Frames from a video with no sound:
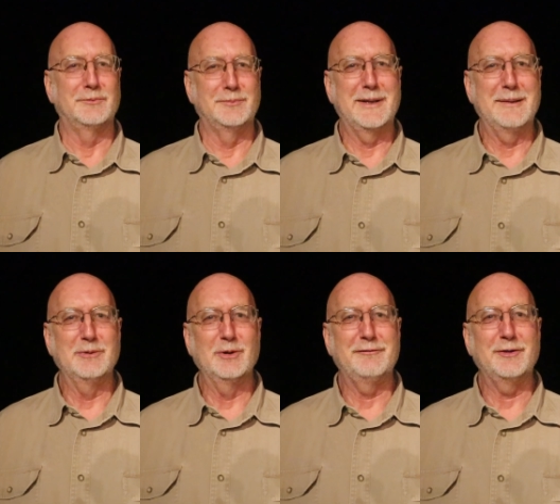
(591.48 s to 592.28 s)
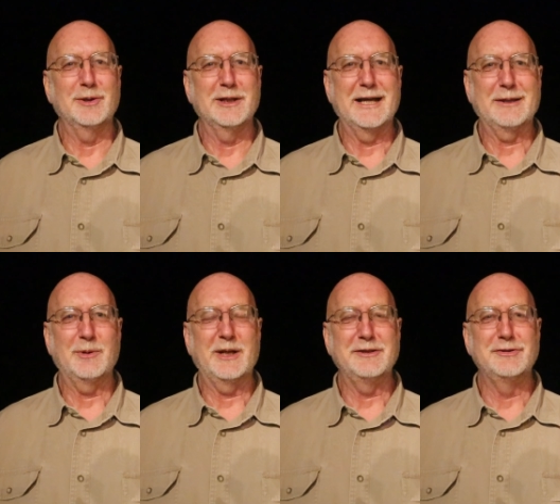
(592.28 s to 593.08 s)
Remember, if you like
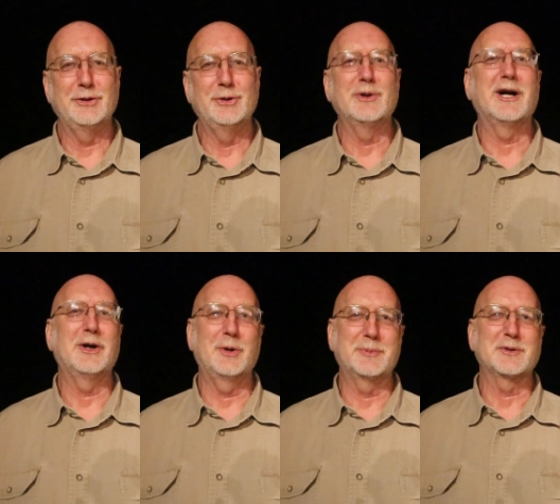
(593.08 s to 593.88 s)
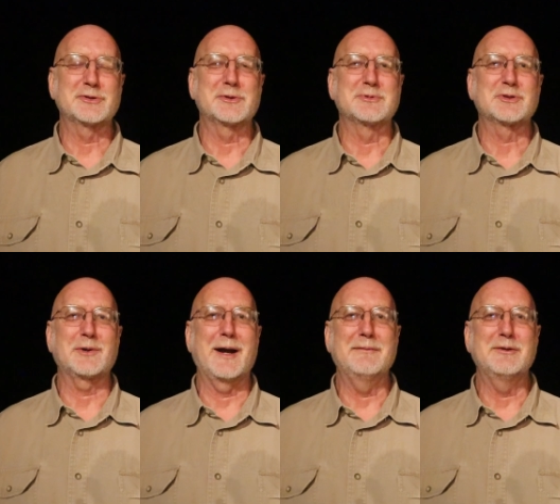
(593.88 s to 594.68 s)
what I do, I hope you're
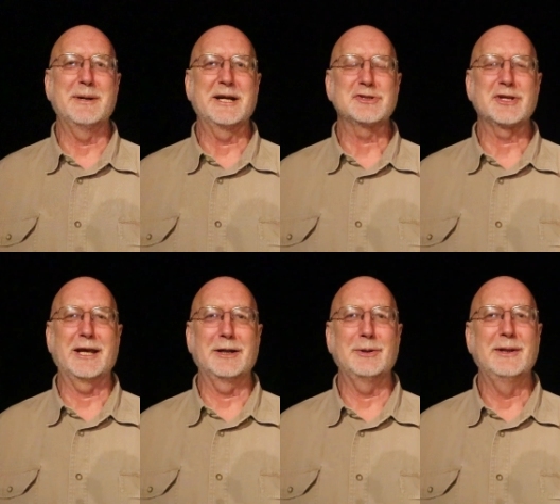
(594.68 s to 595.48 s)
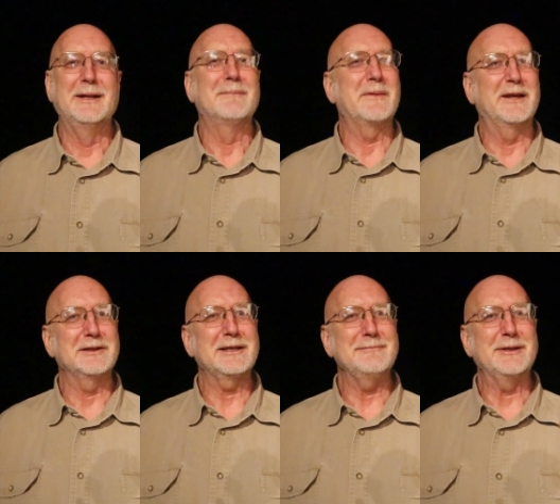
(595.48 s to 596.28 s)
subscribed to my channel
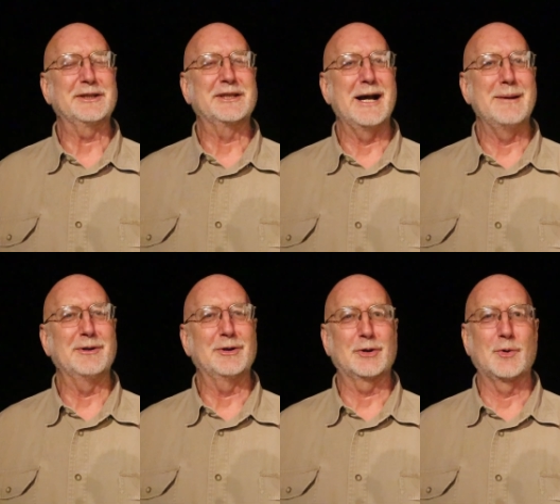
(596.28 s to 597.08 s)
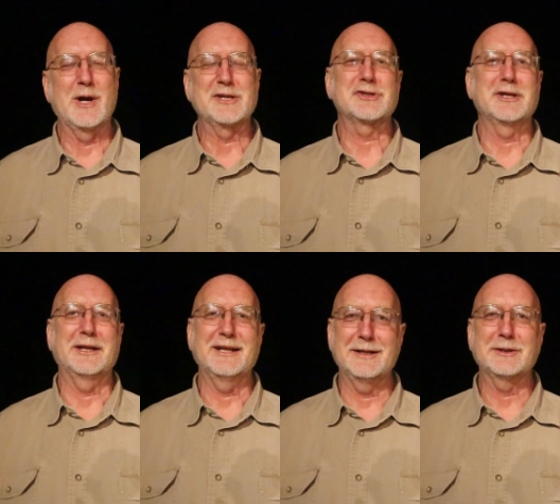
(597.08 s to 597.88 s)
and leave me a comment or a question,
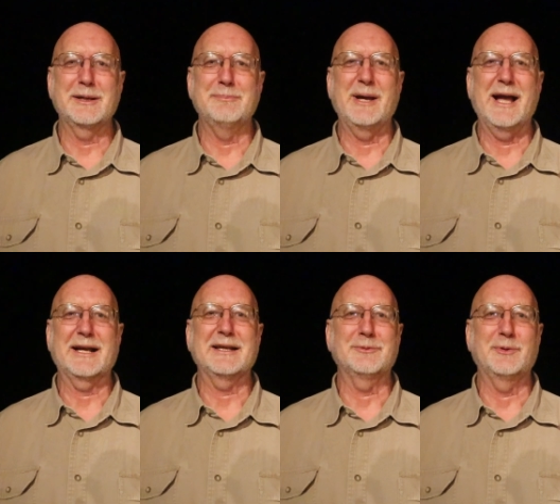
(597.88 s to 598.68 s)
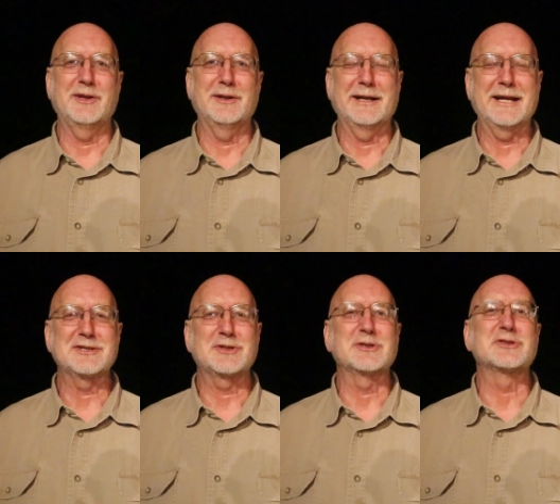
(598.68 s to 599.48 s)
and I'll get back with an
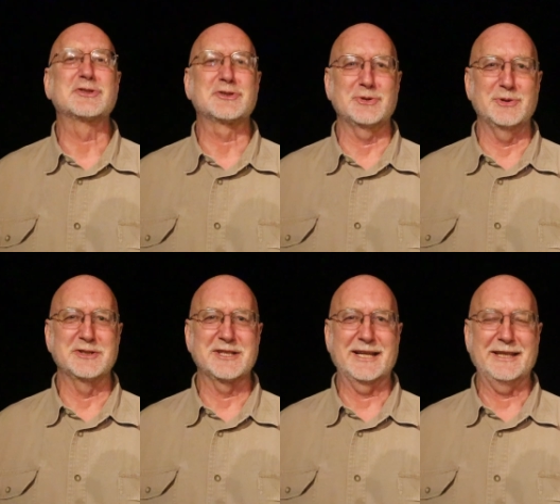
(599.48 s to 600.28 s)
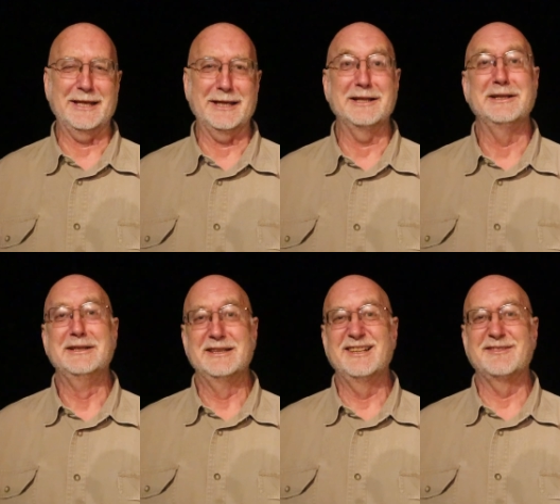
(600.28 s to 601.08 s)
answer as soon as I can
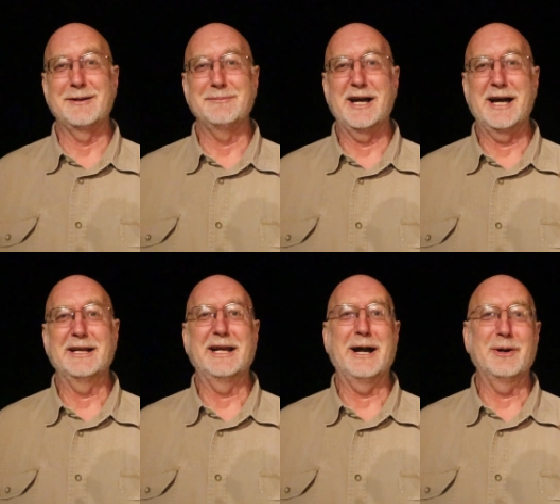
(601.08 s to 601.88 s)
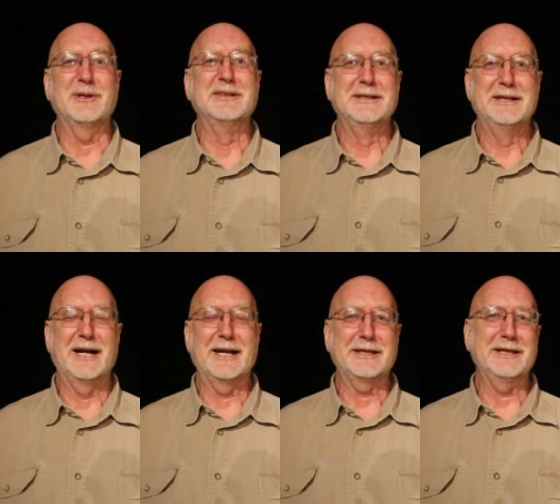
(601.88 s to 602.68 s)
if I'm not out
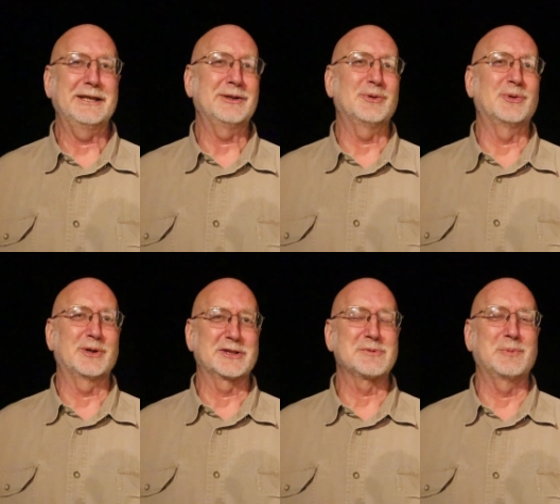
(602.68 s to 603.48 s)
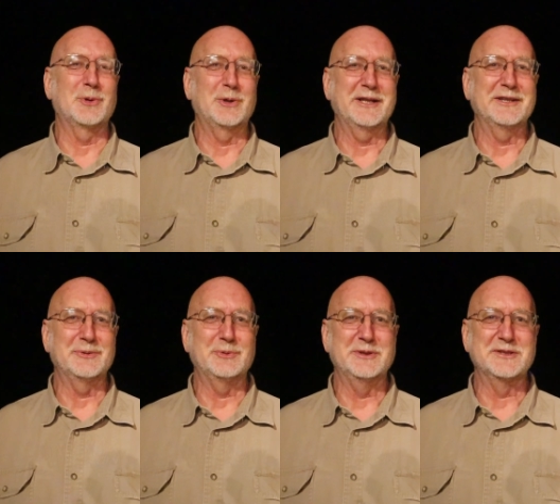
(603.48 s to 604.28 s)
hiking or exploring in
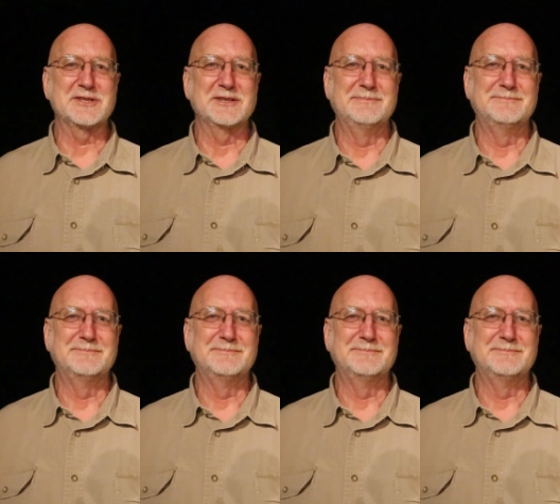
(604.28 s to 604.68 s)
the woods.